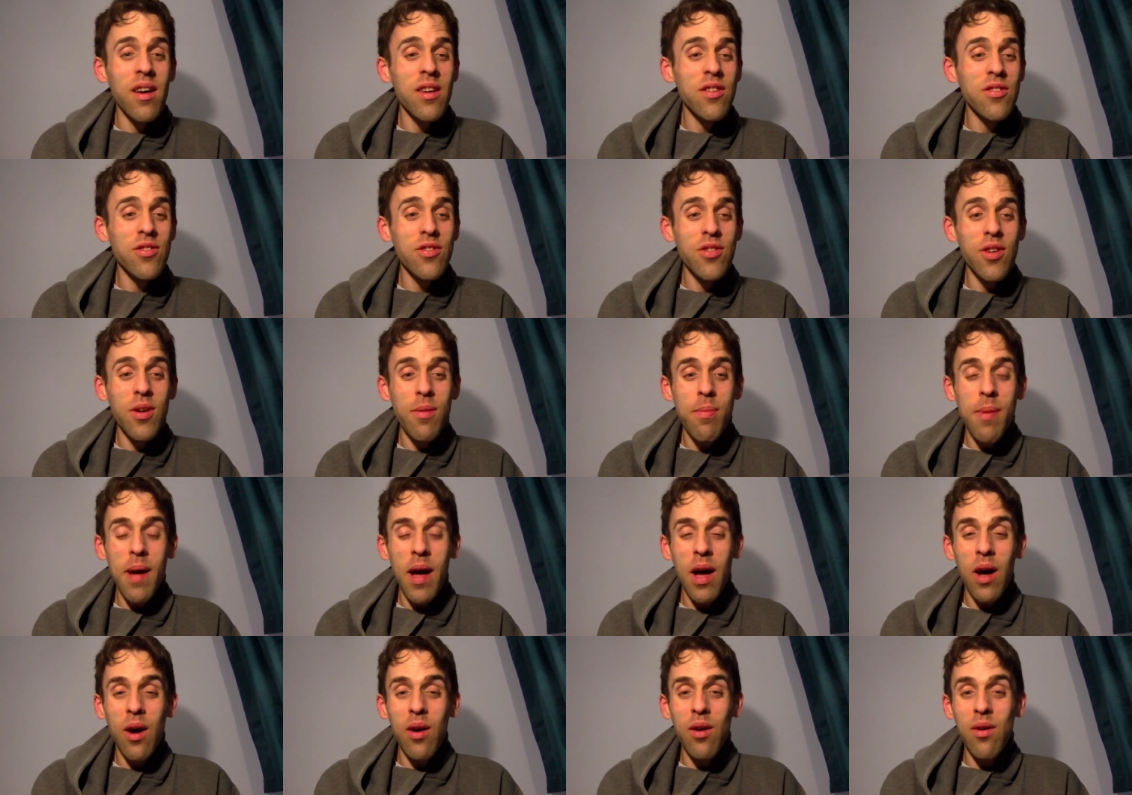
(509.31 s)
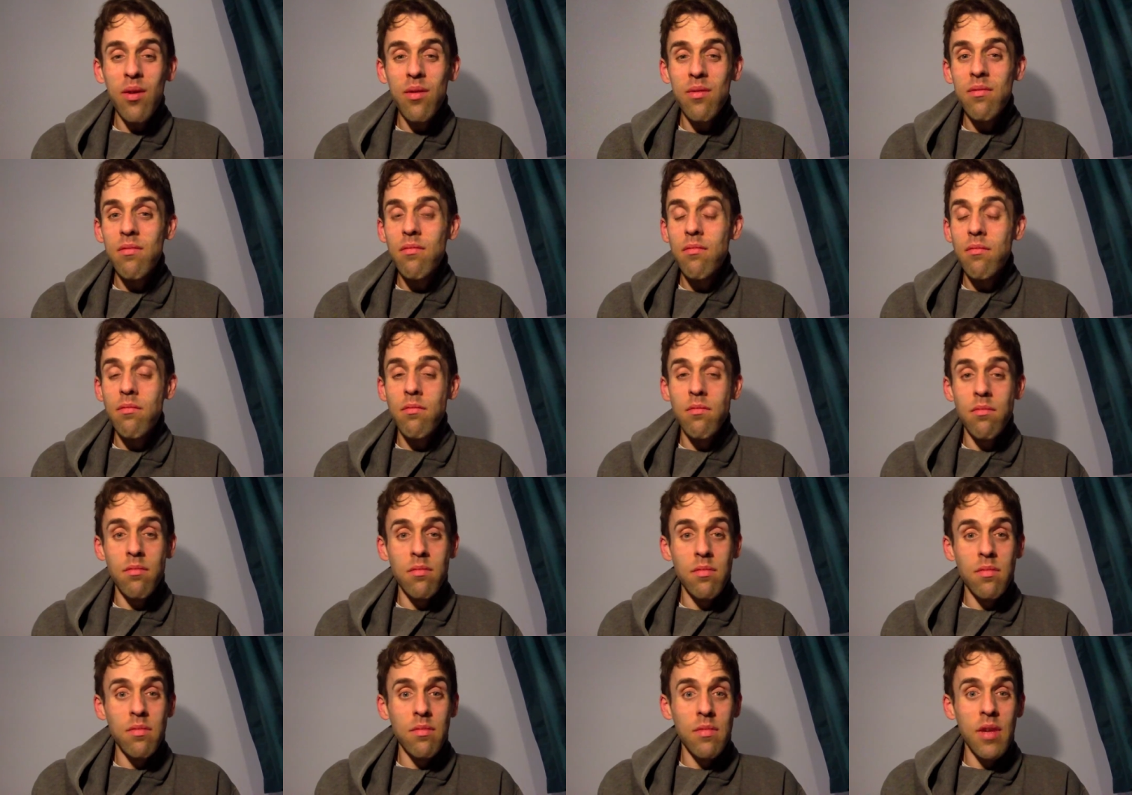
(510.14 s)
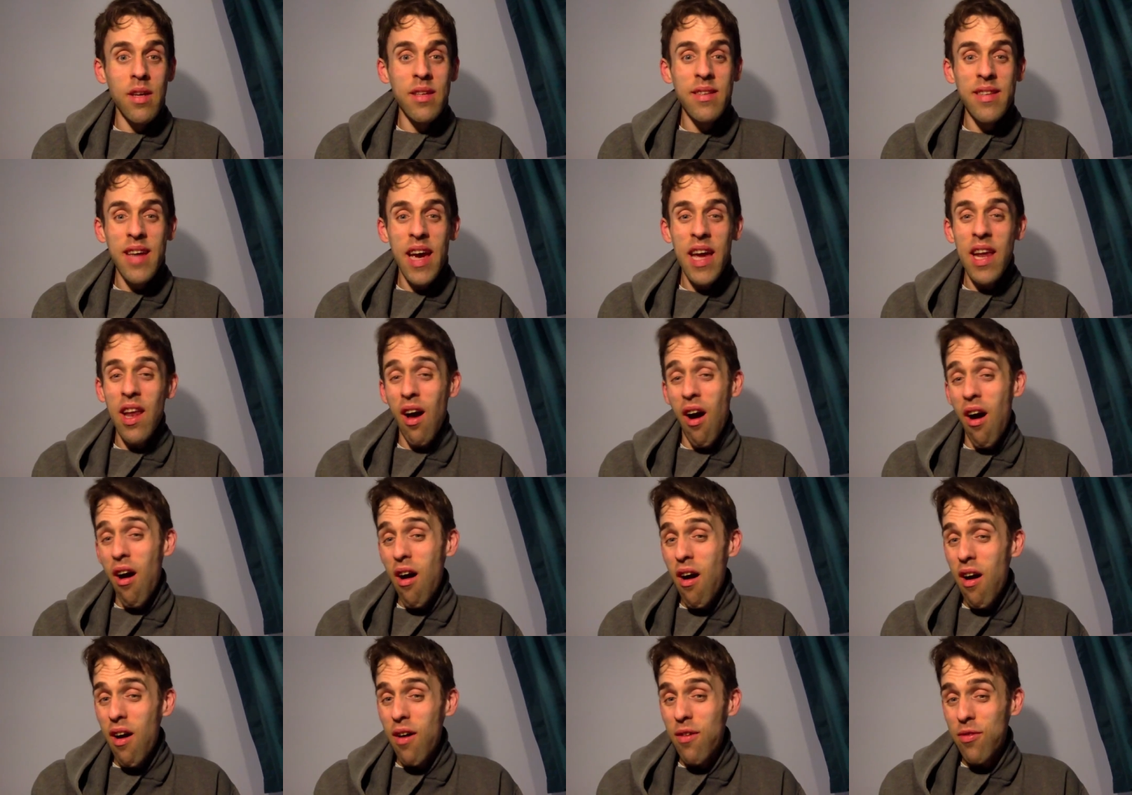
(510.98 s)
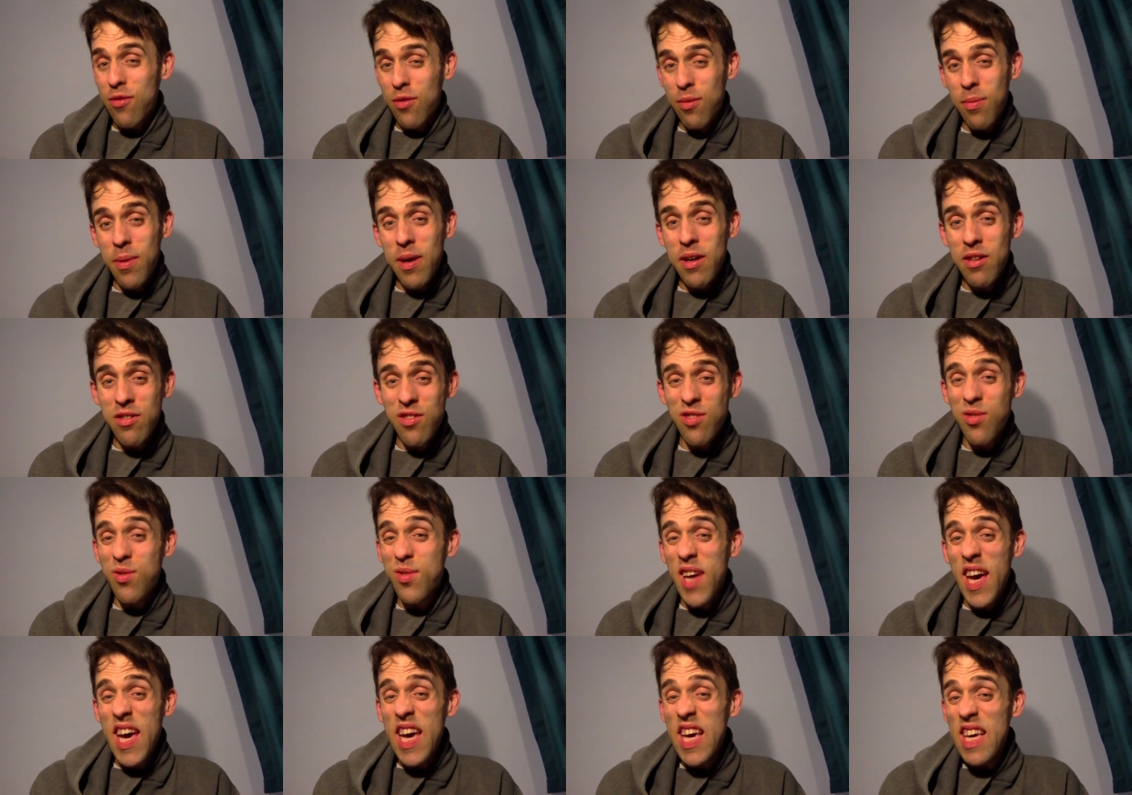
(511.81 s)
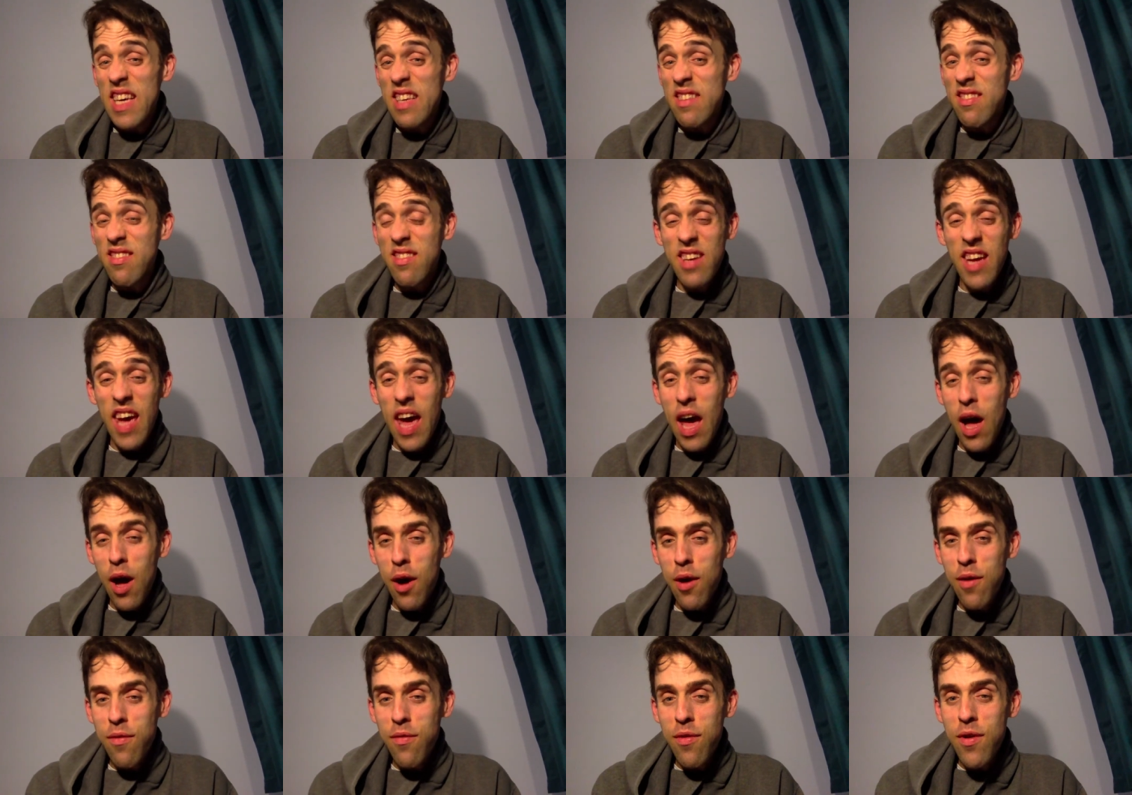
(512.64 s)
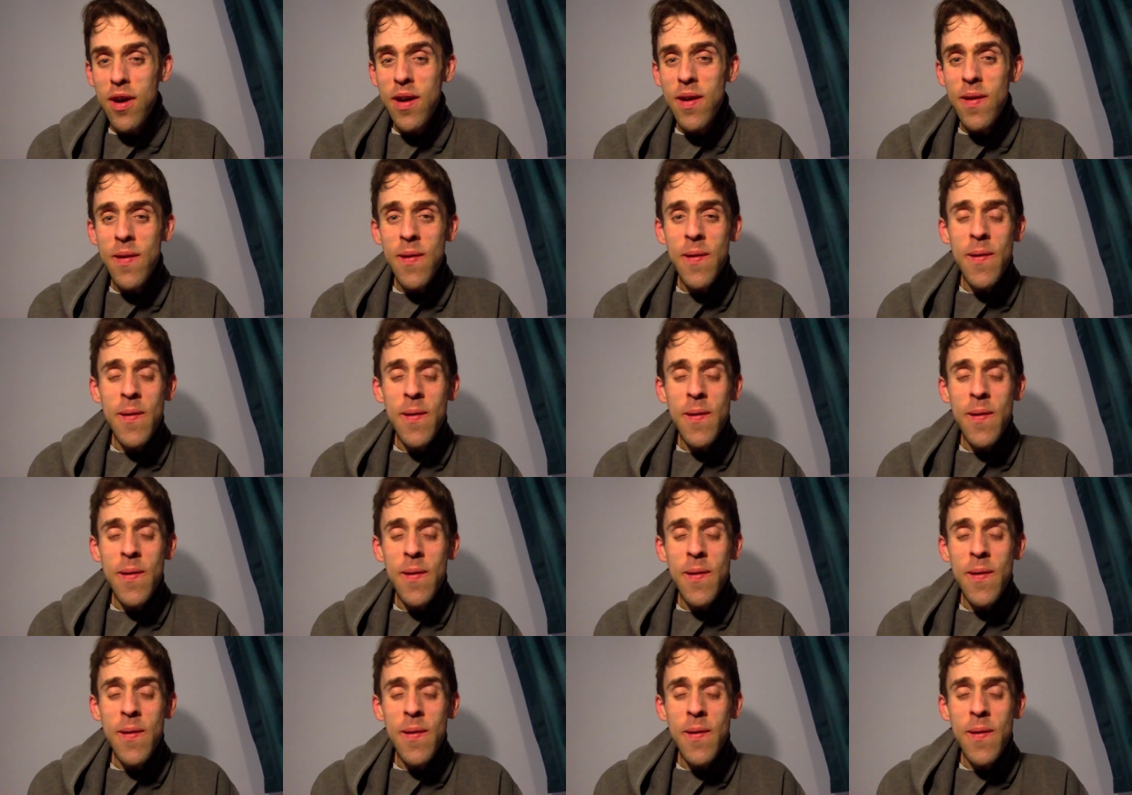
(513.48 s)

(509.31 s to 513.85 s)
took about a day and a half to about two days to get over it.